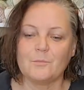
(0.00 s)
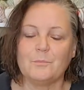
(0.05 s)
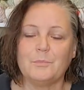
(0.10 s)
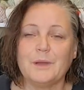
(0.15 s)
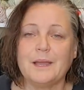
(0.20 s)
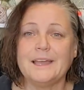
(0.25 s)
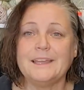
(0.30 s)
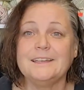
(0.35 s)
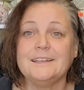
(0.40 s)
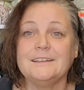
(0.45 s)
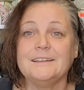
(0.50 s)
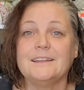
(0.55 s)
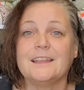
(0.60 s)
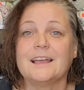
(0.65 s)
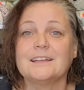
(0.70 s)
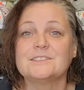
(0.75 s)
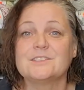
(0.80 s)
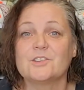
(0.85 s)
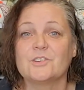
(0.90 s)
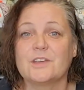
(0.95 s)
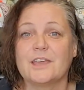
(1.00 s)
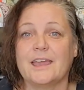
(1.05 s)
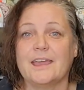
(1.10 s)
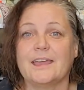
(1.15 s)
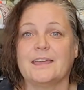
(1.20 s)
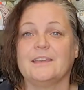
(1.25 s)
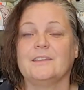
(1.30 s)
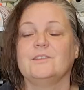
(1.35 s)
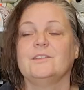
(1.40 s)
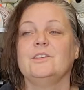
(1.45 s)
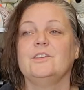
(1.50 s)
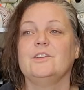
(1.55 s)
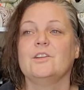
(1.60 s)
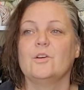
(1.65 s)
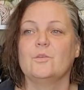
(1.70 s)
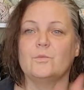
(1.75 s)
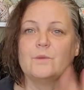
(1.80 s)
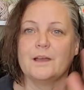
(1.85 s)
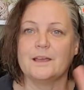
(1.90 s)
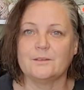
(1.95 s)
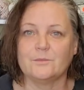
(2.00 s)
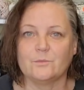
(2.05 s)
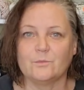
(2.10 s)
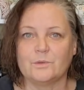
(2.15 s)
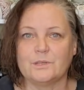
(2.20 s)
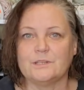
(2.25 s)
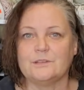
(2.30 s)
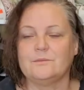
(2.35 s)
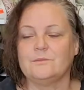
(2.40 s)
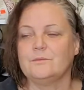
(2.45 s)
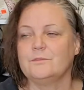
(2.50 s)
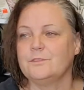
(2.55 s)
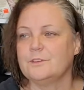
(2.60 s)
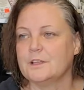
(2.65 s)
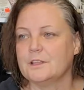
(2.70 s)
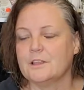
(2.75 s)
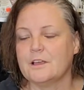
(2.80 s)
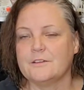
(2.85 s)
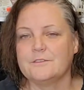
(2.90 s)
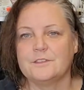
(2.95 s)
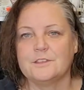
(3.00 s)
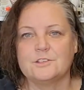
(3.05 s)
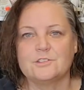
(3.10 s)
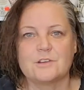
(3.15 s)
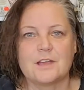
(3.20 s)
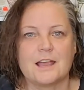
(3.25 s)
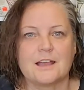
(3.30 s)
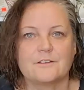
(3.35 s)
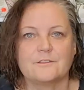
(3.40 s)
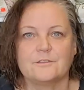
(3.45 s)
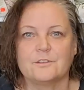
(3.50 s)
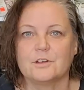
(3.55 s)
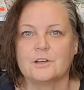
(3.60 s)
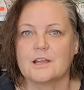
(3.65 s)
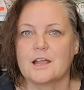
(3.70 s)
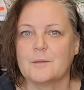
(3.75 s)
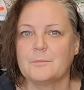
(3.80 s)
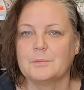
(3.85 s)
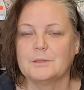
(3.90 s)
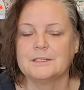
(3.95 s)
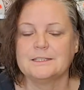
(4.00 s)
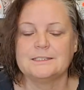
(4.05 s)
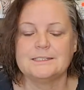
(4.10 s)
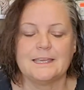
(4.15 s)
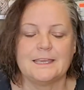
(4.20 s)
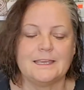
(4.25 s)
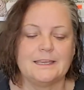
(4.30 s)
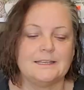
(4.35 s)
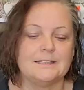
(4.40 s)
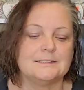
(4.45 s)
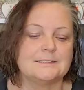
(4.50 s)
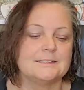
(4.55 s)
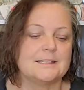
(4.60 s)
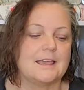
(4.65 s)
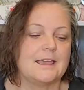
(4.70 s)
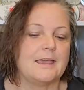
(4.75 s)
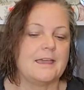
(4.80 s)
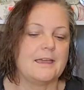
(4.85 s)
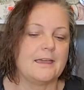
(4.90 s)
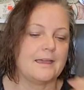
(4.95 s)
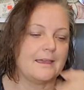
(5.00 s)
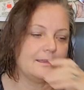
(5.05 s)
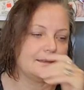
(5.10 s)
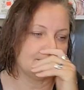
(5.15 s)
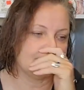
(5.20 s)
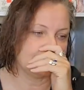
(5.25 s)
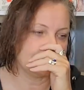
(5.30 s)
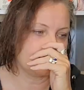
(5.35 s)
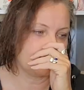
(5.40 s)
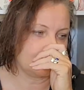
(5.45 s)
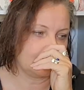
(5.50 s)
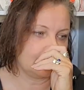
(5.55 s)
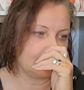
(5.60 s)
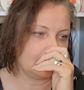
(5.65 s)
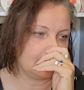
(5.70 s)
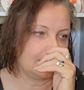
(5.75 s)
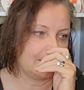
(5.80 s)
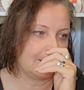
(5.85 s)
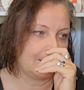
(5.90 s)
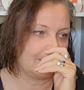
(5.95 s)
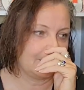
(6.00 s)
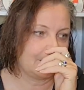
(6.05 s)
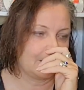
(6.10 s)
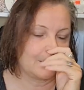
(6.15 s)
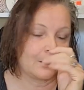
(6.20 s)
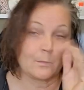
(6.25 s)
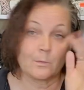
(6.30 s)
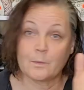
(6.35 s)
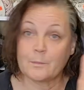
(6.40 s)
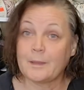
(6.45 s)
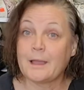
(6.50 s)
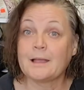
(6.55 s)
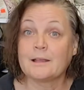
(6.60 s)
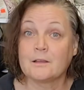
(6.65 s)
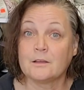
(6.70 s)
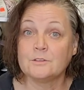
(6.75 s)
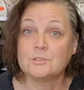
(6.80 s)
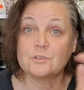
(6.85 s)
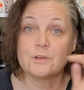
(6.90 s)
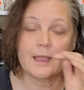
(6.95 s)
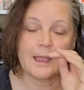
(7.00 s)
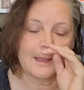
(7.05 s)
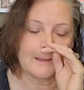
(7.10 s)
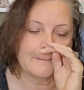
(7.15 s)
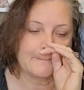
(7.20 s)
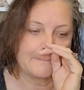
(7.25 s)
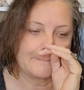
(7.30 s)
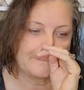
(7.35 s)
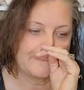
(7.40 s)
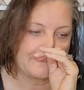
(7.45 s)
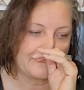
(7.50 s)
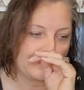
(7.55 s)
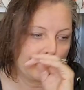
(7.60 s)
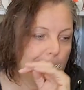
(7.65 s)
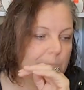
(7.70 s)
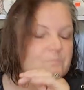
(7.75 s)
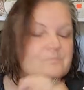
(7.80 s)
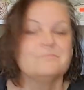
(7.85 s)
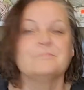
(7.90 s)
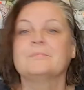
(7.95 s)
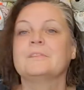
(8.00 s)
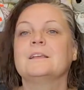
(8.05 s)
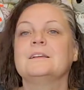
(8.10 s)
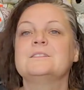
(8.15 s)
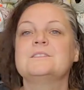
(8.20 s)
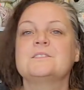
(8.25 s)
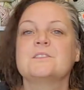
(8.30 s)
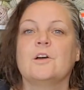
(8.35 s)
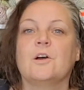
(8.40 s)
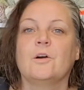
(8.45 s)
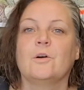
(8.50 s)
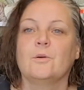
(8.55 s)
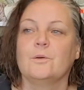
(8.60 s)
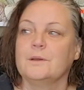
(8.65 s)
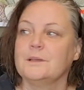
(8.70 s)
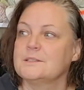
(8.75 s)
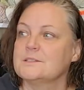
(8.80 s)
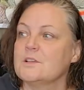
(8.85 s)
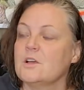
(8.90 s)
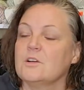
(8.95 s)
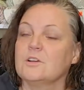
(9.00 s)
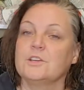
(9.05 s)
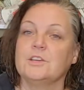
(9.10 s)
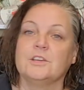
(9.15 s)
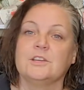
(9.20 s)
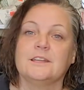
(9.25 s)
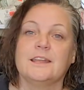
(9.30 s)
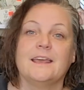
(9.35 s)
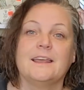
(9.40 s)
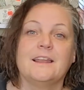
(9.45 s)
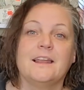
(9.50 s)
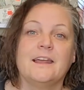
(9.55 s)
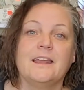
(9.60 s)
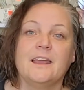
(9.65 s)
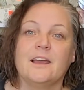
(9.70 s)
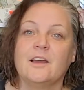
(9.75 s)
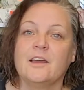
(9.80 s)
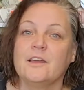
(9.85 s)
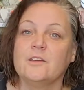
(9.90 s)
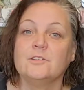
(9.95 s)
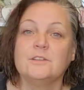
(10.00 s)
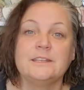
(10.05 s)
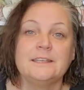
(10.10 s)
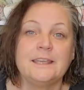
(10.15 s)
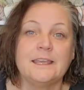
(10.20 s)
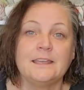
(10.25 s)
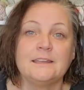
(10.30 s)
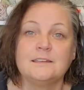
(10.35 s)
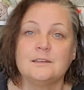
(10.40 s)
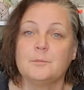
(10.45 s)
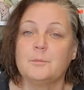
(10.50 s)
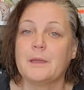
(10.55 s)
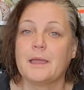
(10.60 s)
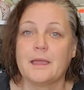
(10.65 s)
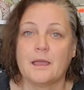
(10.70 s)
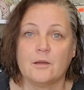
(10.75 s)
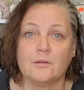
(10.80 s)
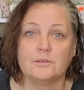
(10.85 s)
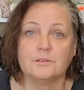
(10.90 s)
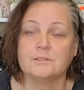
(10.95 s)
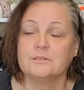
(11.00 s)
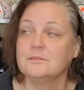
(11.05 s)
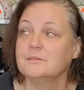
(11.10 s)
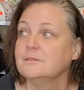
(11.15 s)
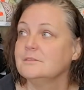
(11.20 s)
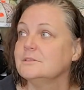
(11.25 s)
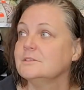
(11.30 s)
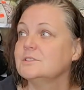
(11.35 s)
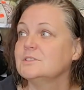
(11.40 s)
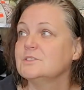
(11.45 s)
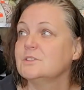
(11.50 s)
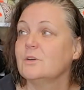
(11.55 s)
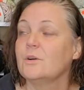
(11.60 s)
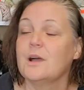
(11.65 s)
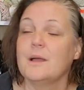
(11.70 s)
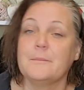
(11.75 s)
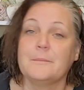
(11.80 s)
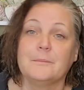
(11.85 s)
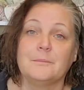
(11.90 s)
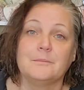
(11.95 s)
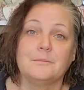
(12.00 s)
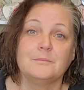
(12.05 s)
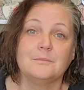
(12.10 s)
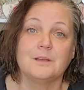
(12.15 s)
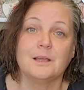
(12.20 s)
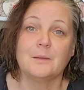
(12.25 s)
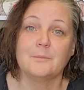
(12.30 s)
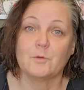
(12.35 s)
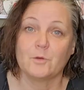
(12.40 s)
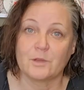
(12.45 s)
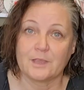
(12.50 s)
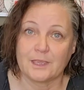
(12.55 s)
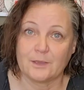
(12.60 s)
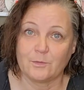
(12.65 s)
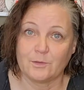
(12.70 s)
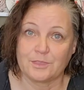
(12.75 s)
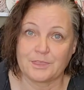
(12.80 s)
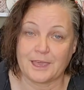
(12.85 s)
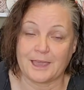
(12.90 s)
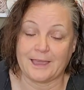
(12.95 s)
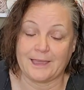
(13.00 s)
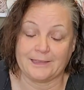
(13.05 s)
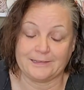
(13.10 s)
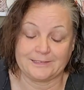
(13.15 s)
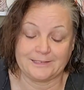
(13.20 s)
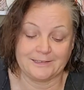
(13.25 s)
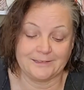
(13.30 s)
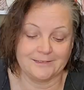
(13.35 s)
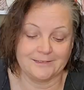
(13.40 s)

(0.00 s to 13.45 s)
But that's okay. You know what? We fell off the track for a couple of days and we're back on track. So it's all good. And I only gained a pound, so I'm okay with that.